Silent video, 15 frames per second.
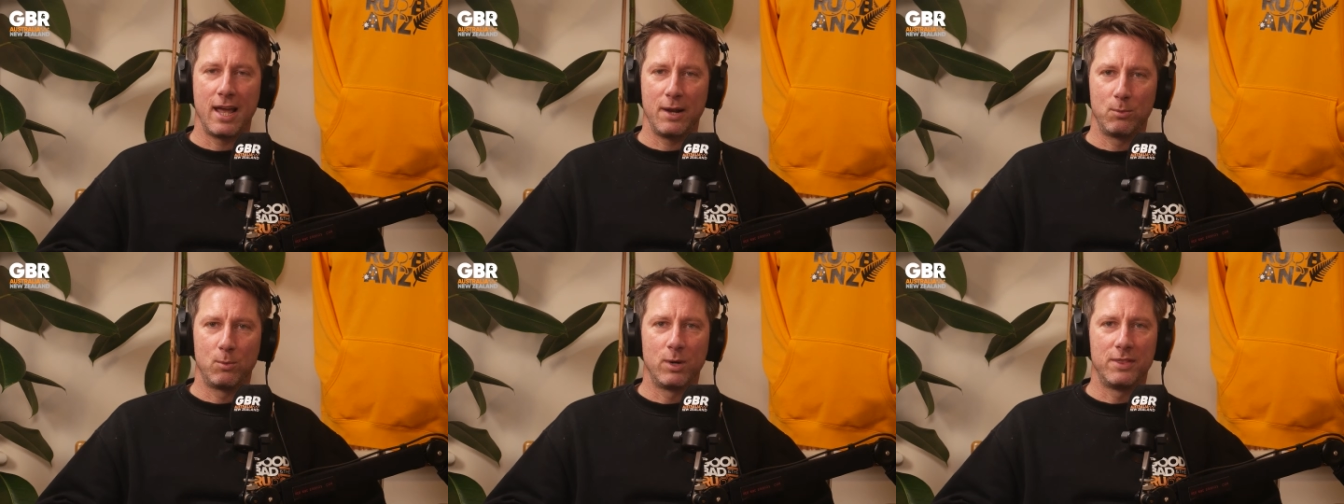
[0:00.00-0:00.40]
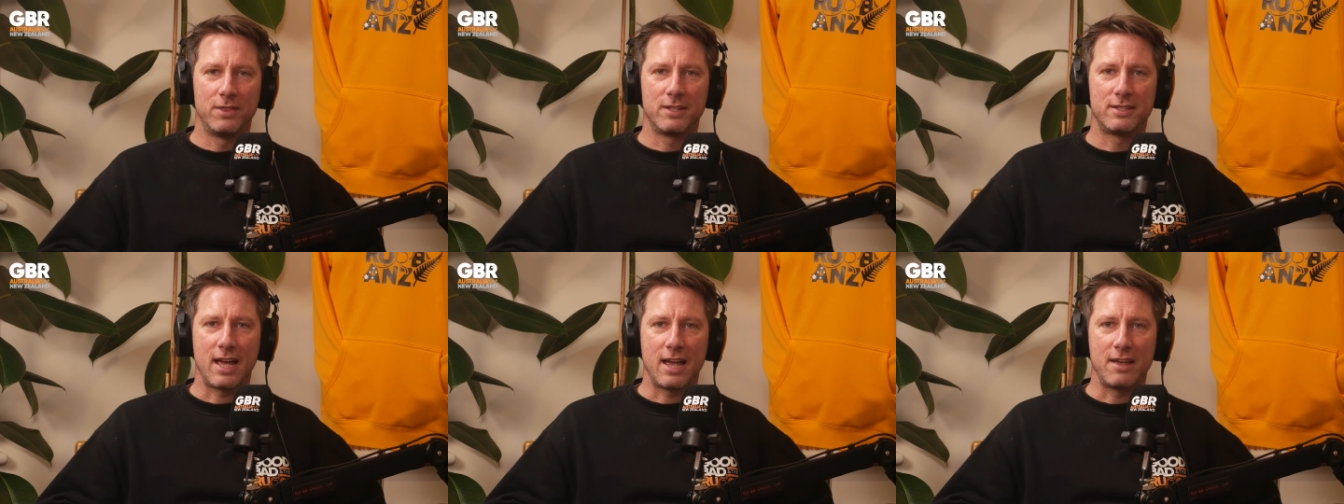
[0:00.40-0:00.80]
and win
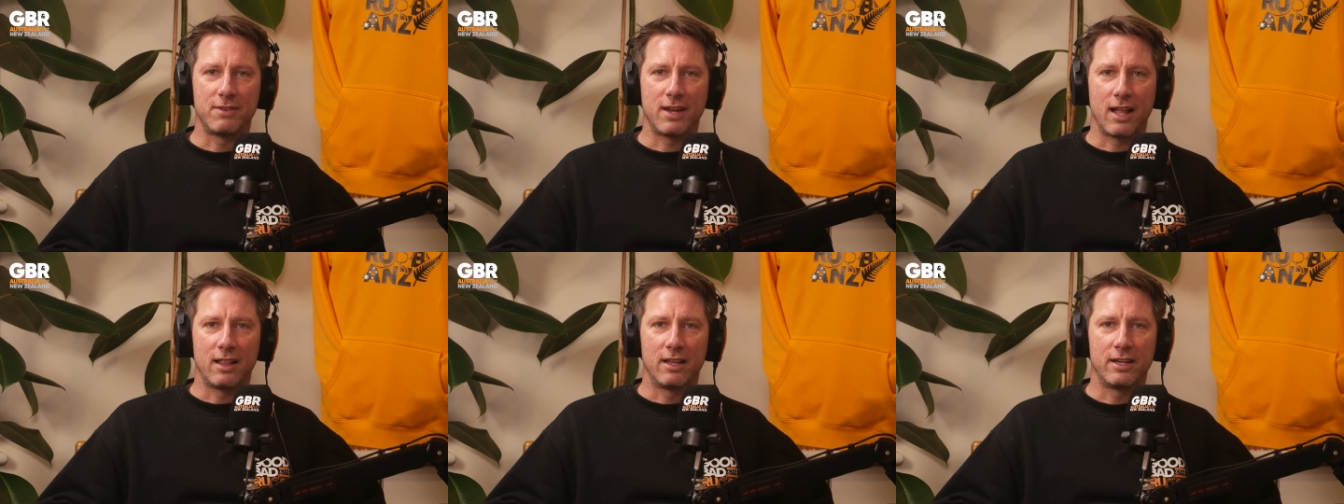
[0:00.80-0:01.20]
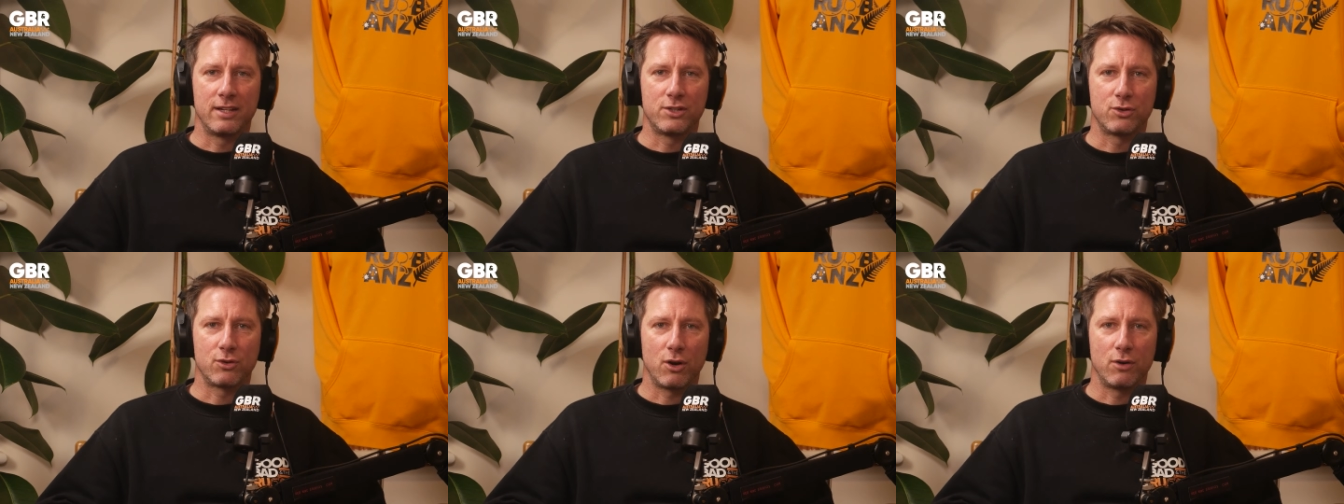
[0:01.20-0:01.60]
the Dave
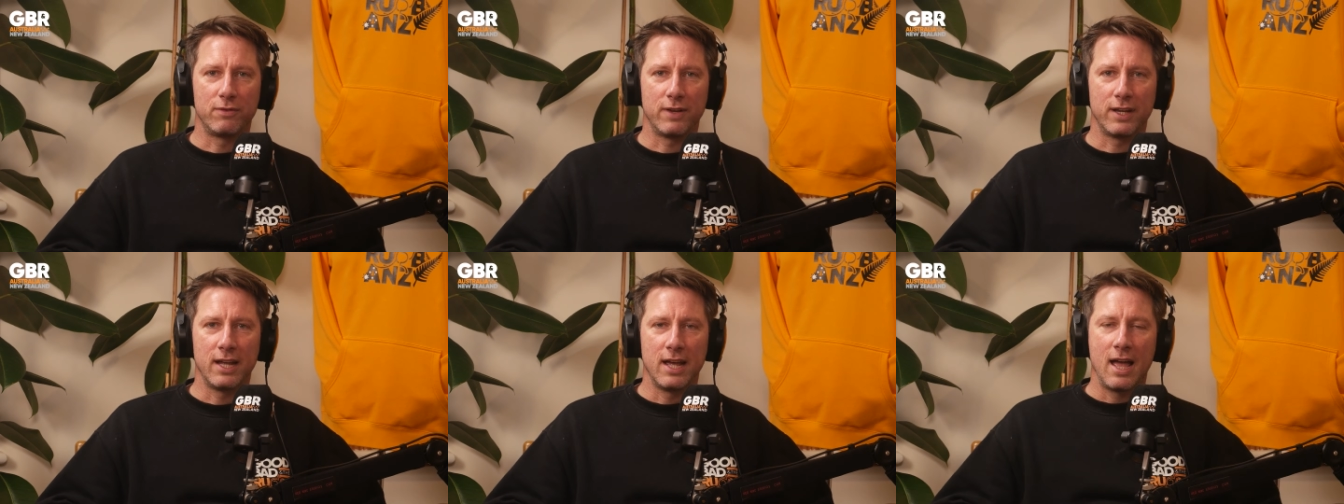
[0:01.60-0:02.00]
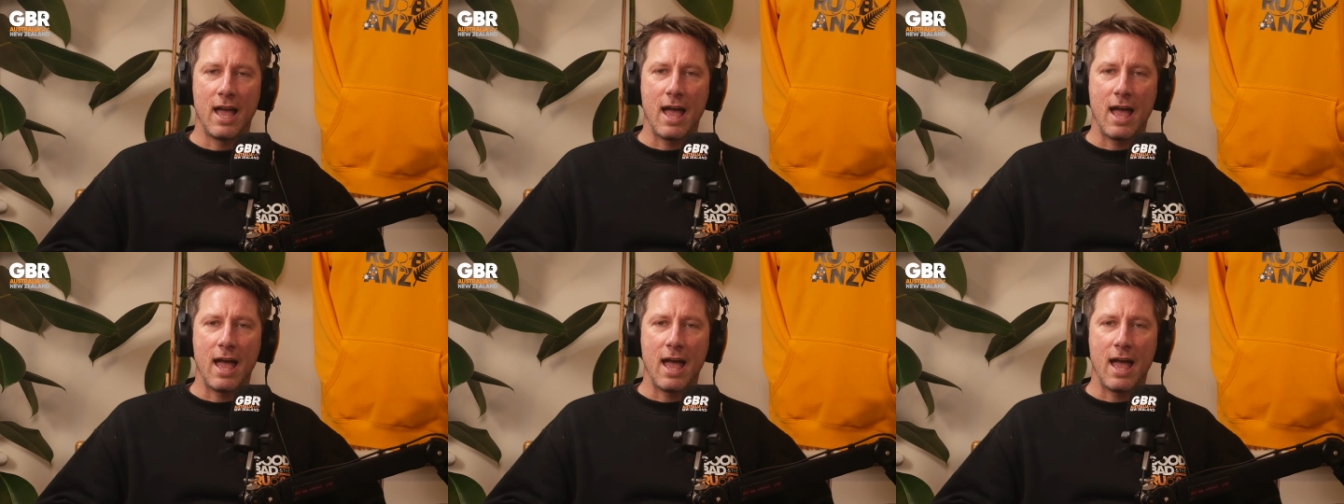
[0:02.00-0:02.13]
Gallagher Trophy.